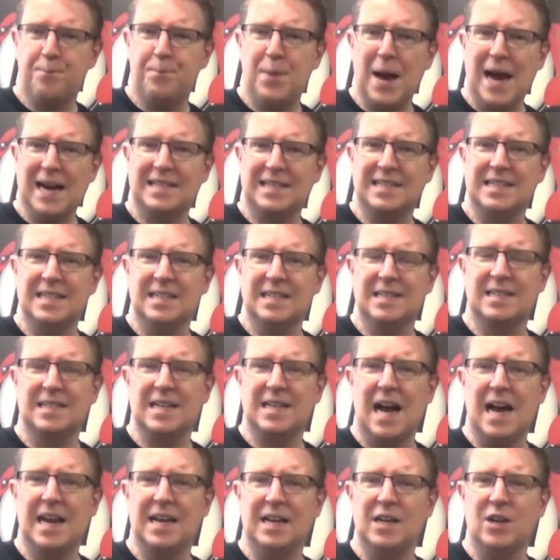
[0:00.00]
back to your
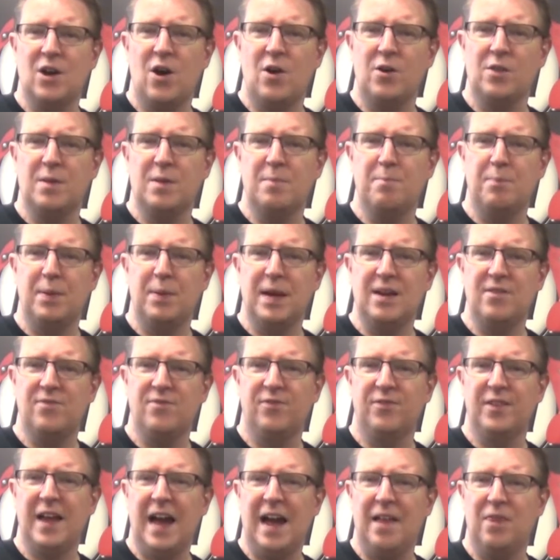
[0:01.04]
starting note, the B
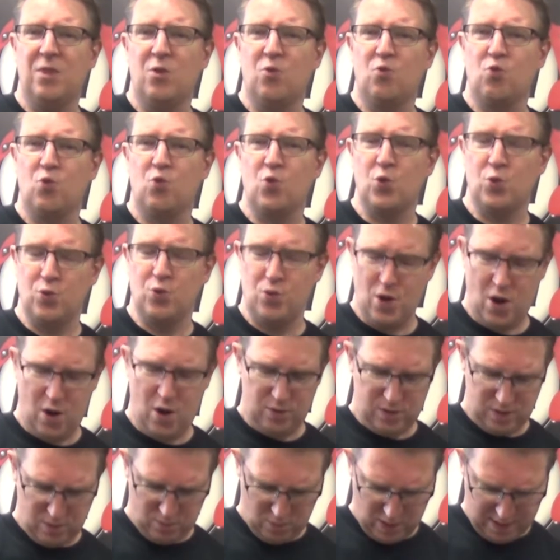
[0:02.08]
flat, the root
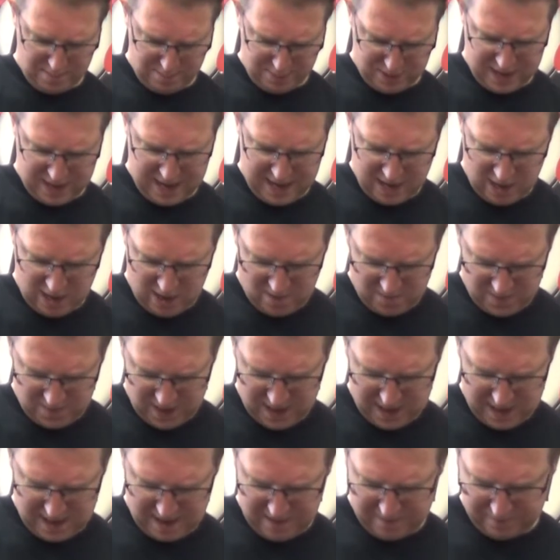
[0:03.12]
note that we're playing over
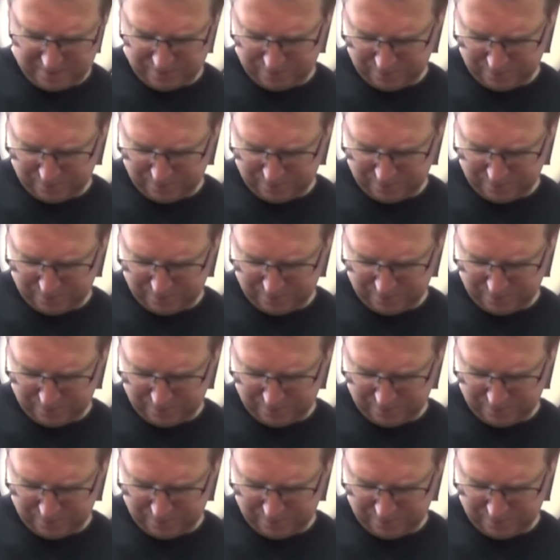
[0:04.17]
here.